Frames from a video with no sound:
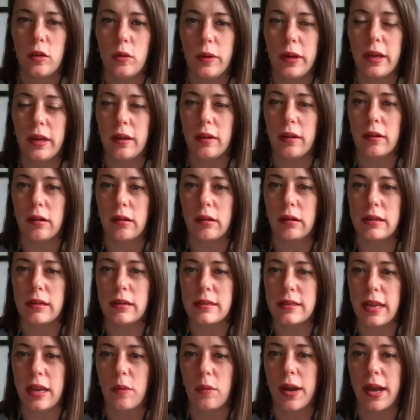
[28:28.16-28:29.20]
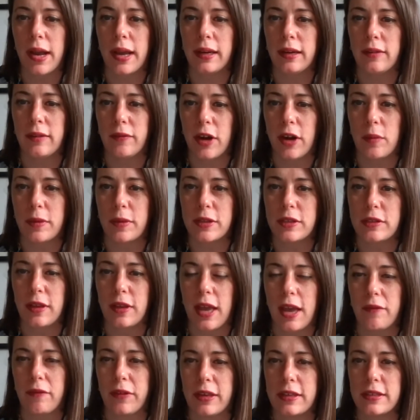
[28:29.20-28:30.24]
we are a statewide environmental
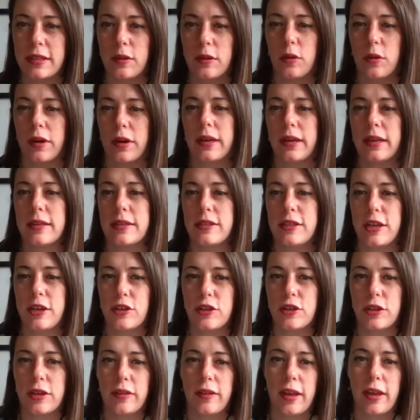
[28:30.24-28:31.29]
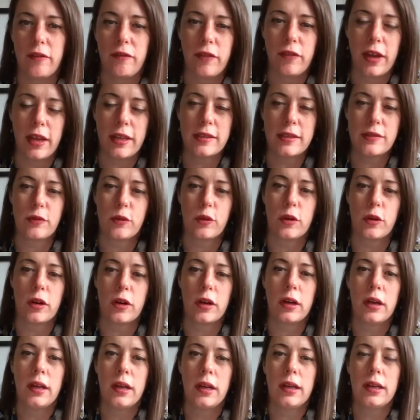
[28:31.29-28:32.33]
advocacy organization that fights
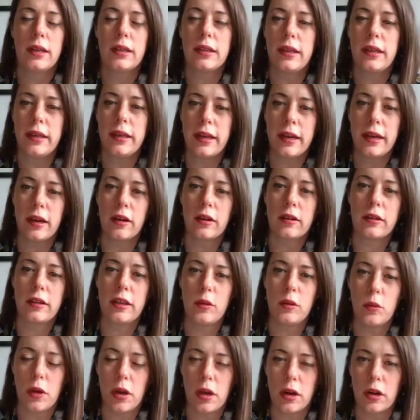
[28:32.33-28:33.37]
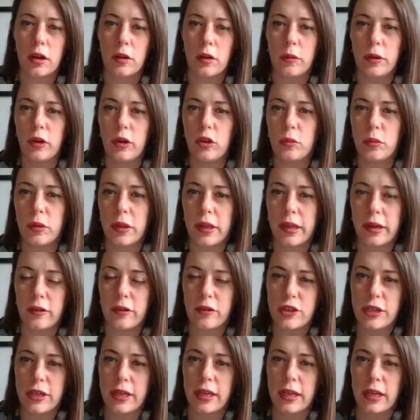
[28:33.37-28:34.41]
for clean air, clean water, renewable
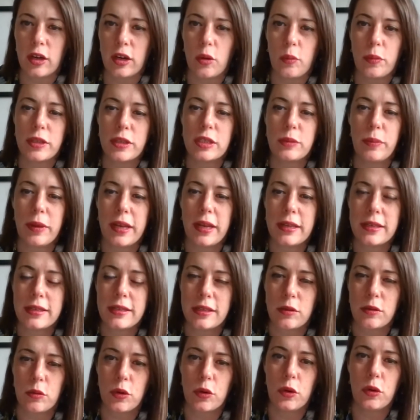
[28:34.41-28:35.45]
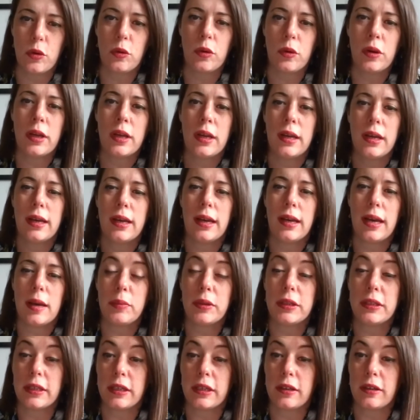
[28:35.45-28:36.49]
energy, and open space through
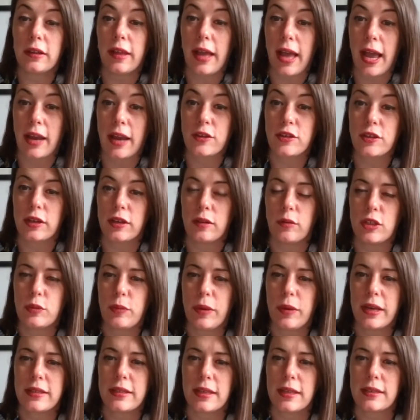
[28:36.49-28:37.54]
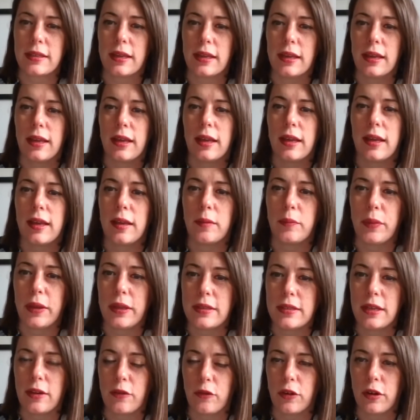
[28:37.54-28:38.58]
political action, which makes us a
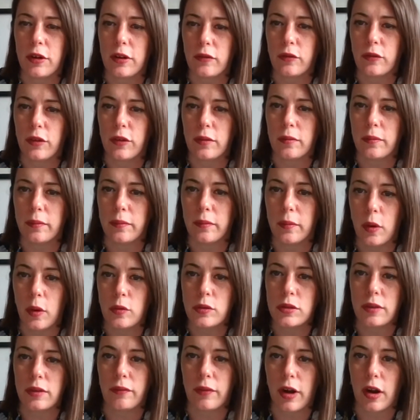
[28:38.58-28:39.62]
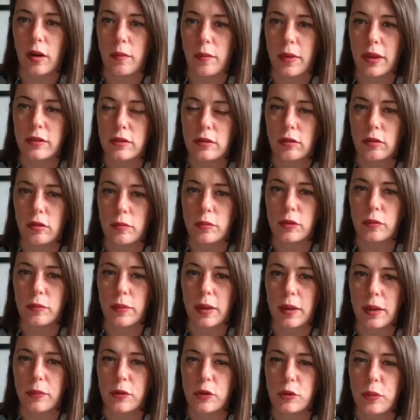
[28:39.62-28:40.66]
bit different from most environmental groups from
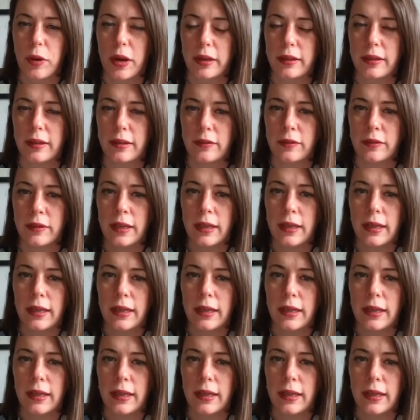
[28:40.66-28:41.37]
that perspective.